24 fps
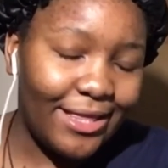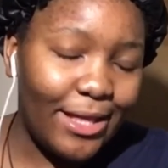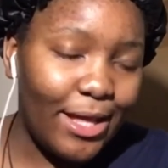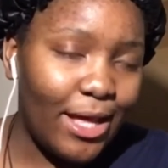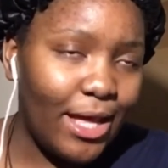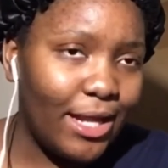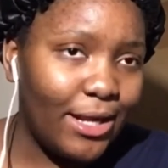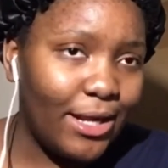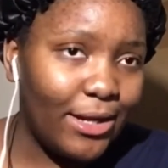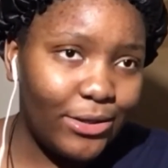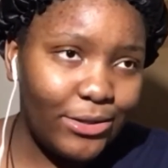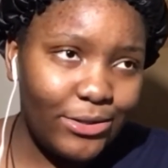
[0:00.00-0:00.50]

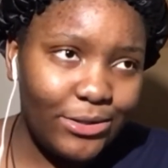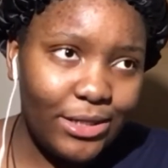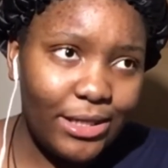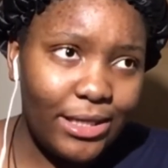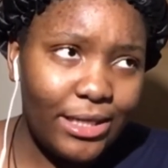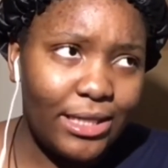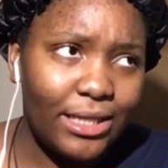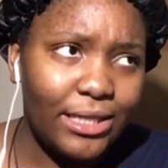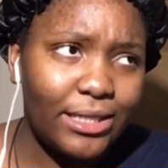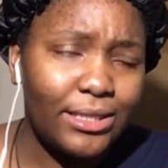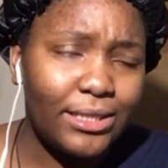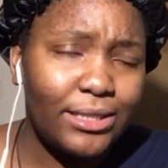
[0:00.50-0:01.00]
And also
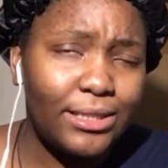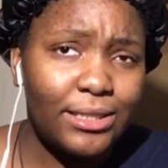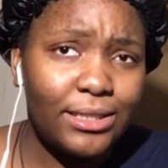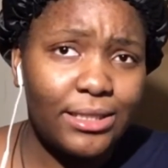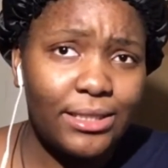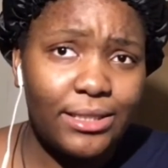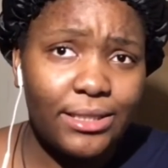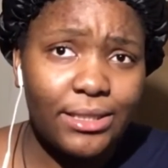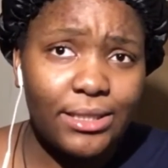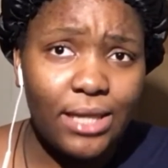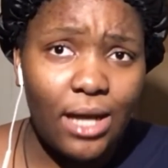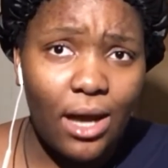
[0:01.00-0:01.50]
the
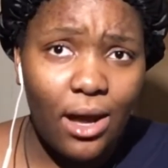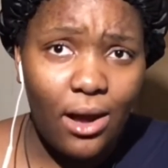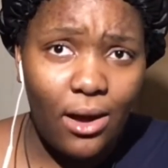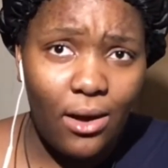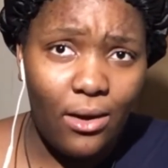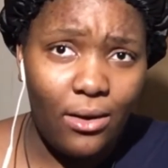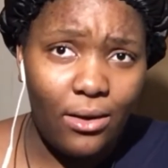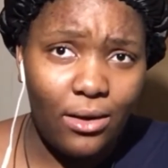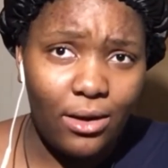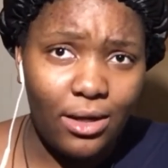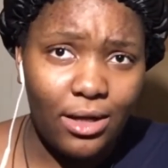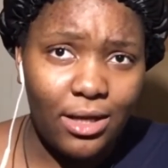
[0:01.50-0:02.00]

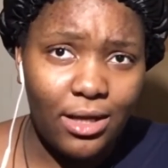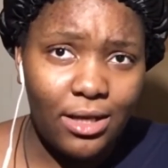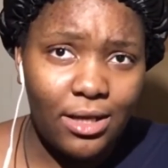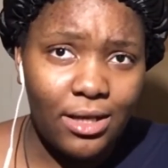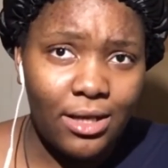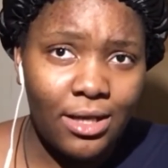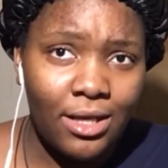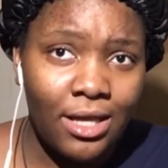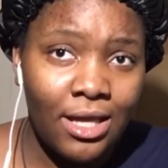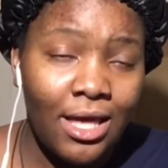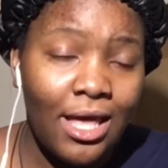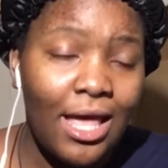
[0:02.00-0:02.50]
song.
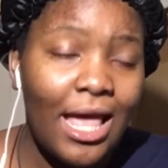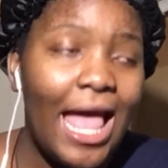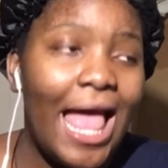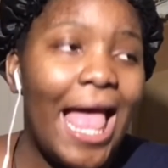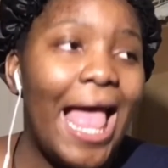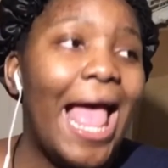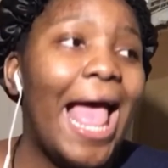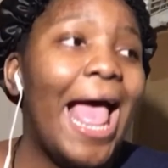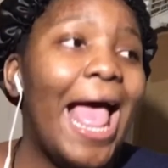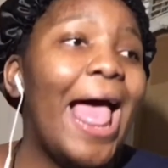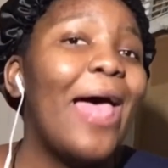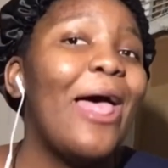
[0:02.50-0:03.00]

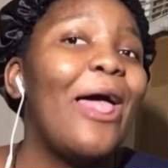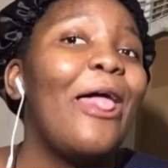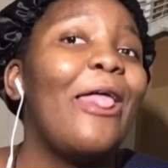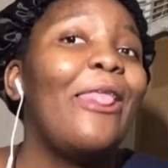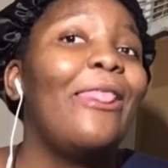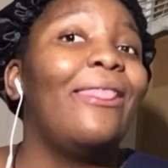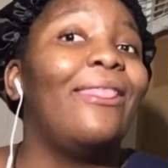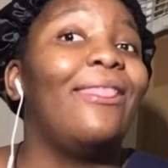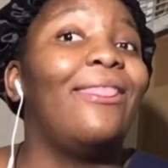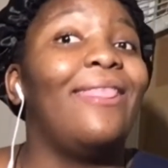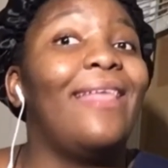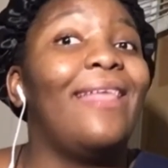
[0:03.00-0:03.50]

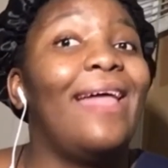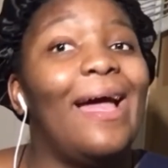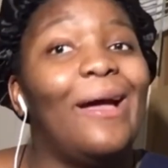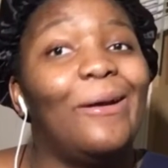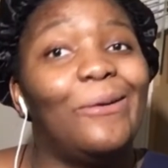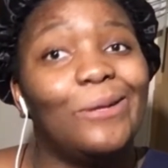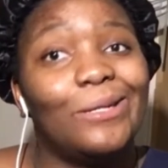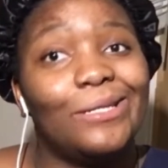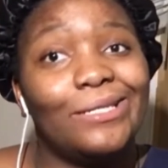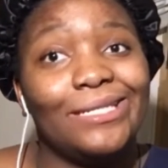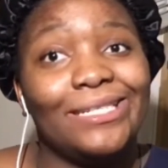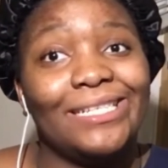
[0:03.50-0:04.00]
That
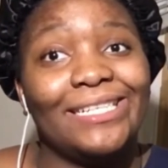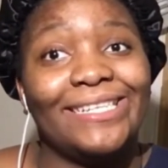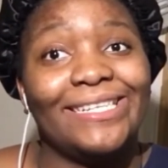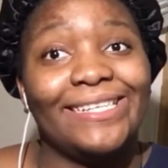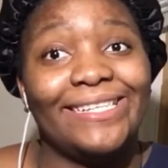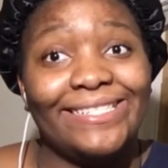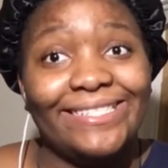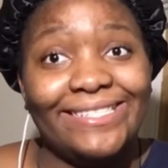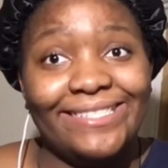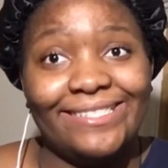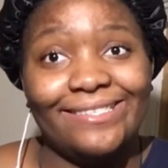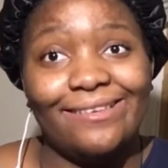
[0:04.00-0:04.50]
was a
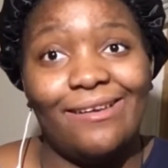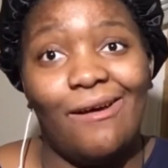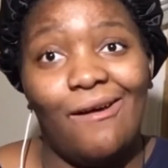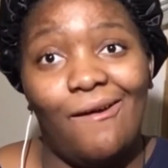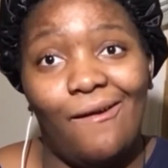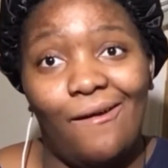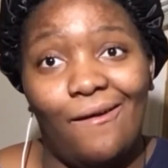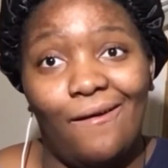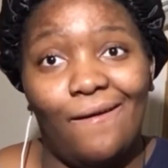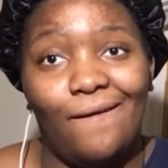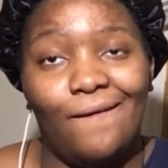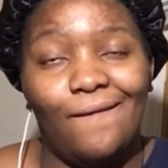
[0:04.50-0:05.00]
good
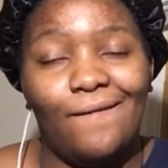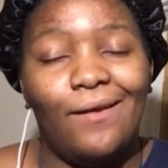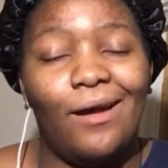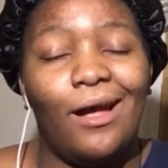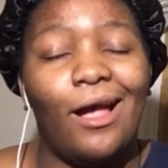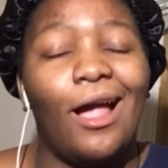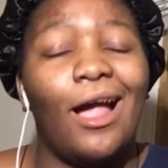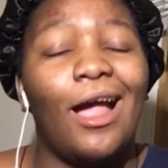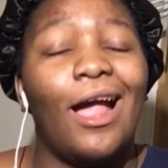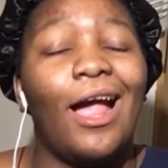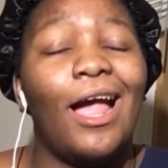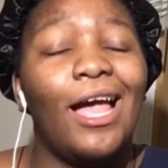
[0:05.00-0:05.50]
song.
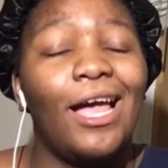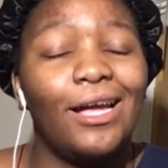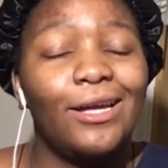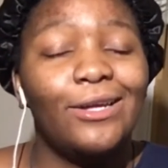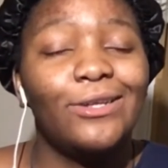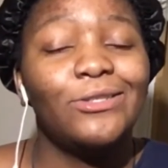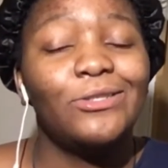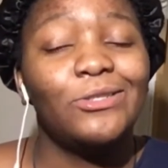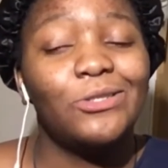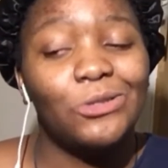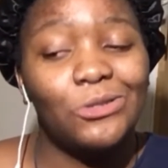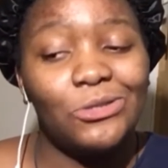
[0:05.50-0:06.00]
I
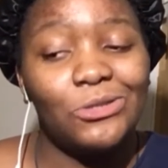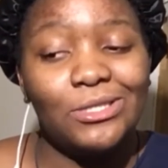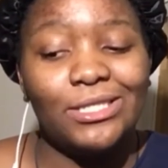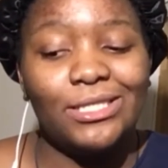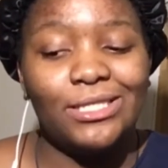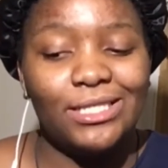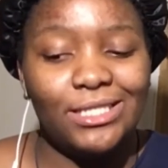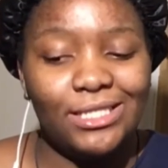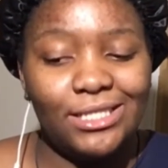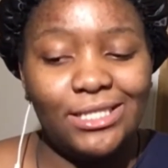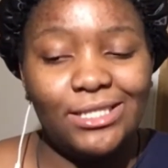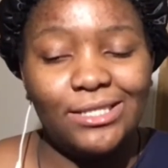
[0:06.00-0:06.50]
could totally
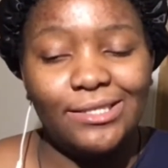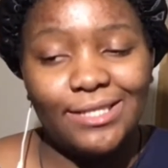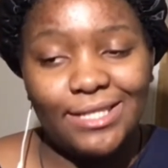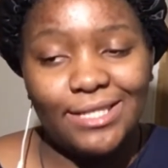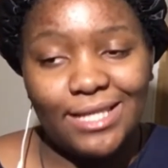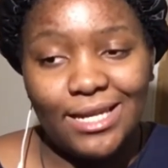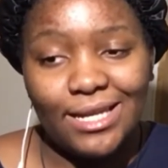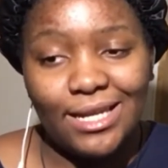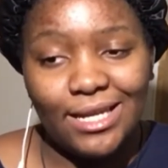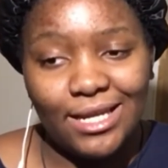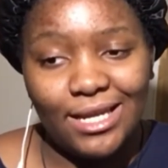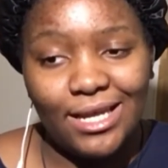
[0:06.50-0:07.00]
listen to
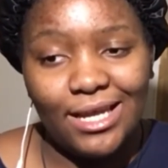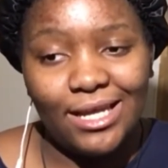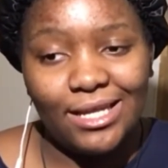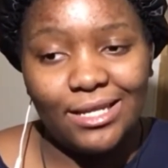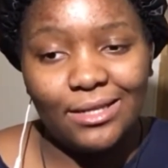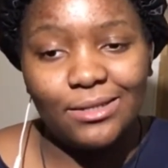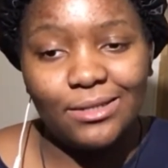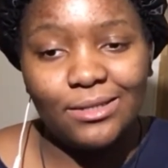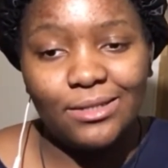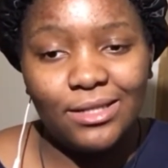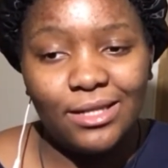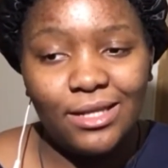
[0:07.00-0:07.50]
that
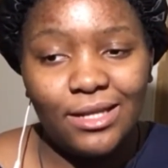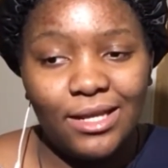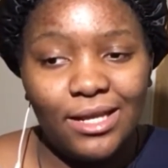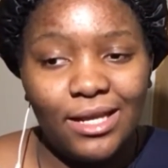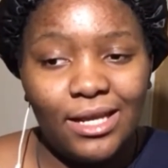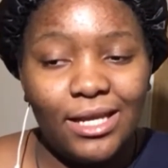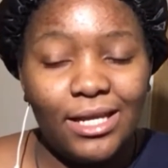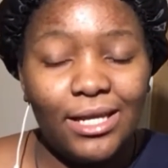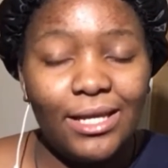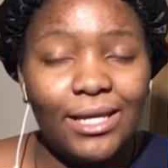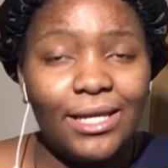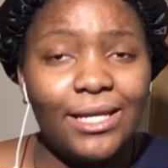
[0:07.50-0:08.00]
again.
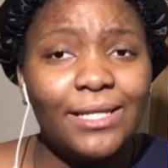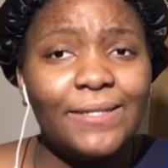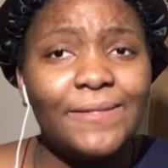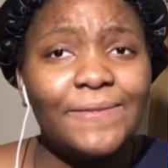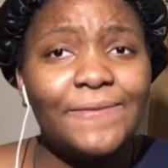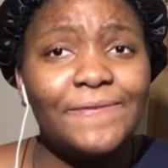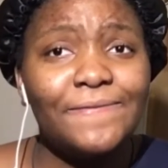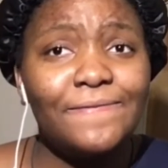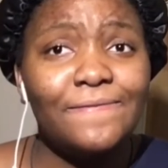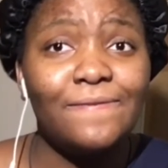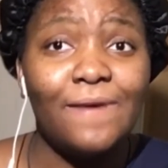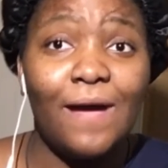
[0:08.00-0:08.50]

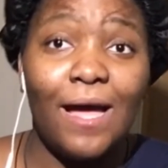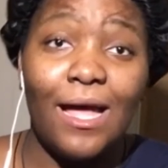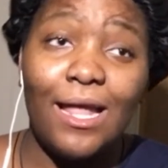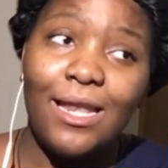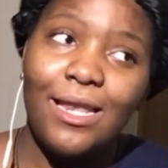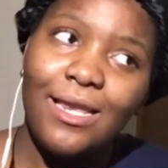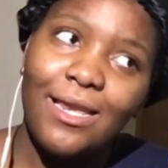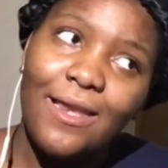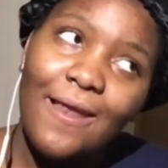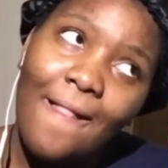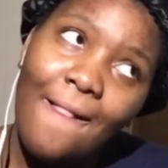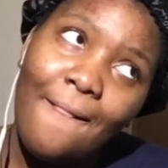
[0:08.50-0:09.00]
It's
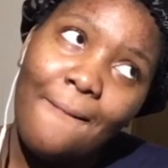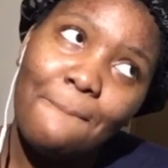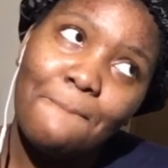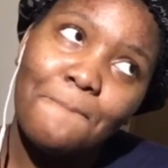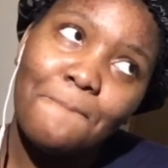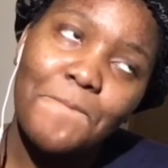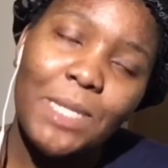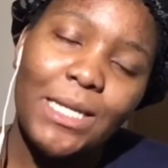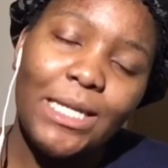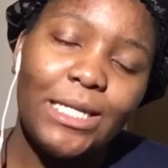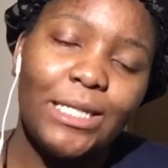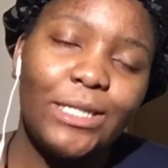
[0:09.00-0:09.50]
fun.
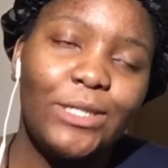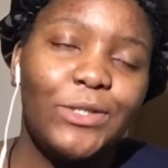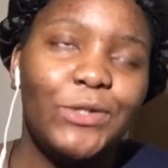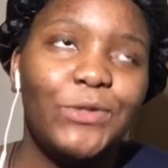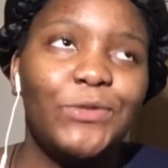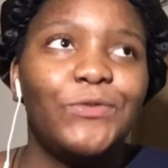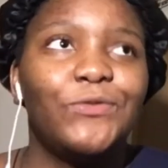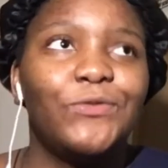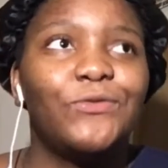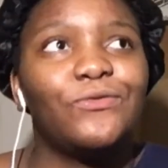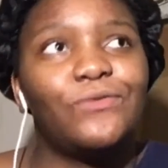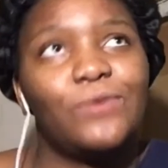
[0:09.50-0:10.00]
It's
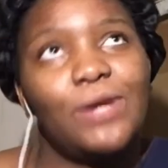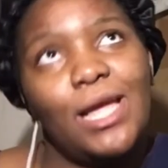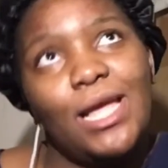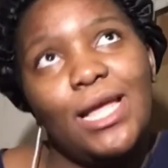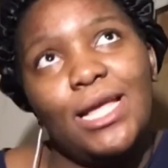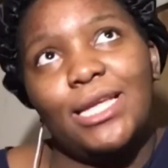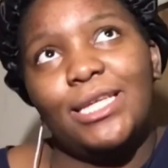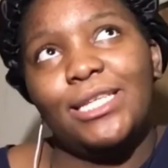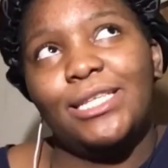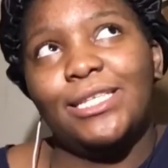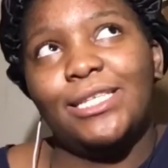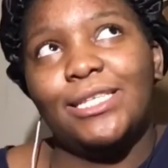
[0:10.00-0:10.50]

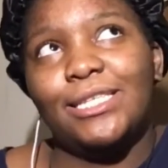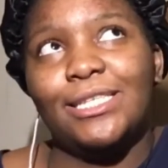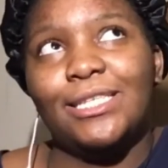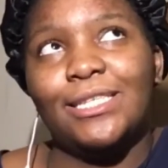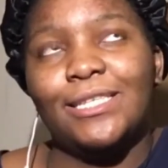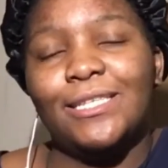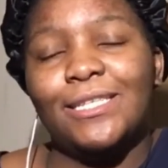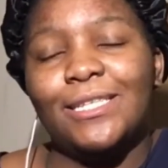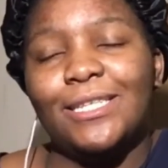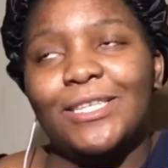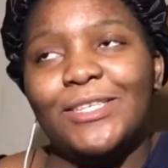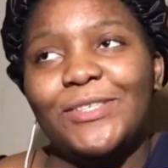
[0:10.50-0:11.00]
fresh.
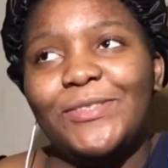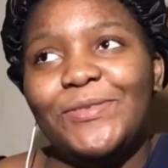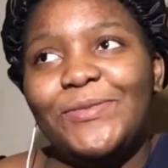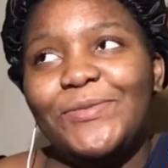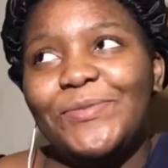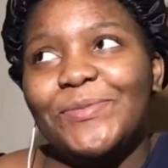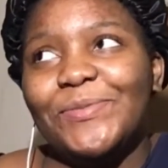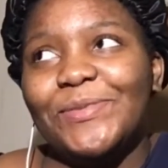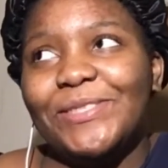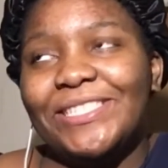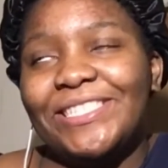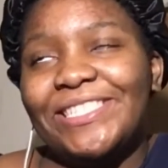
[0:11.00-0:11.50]

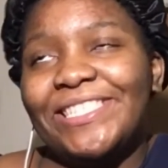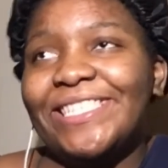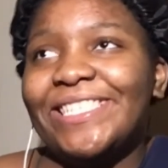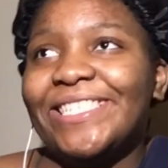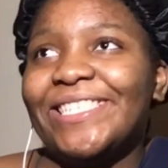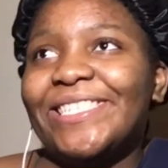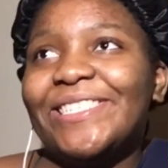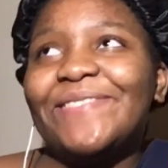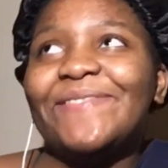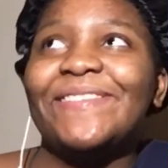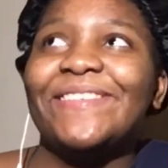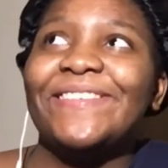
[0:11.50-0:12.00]
It's a
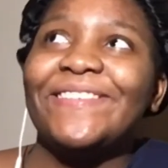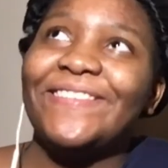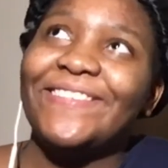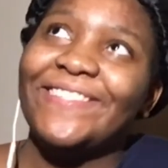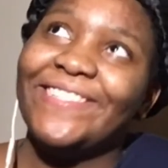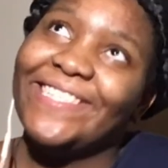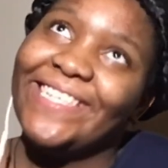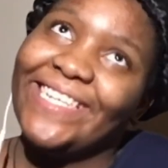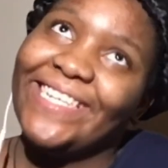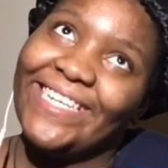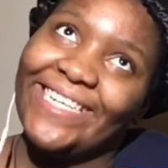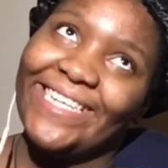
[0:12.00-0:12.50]
little bit
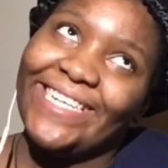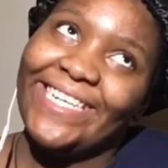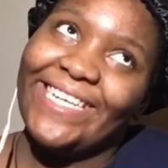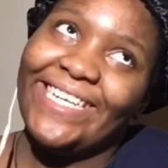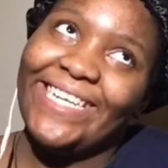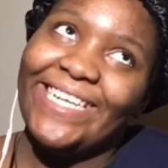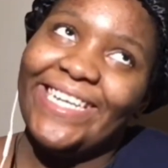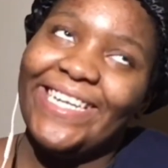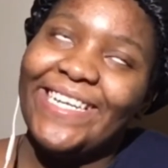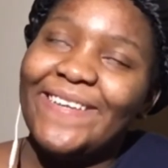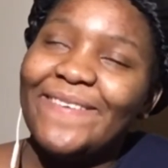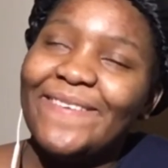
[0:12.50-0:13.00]

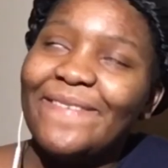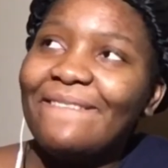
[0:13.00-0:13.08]
flirty.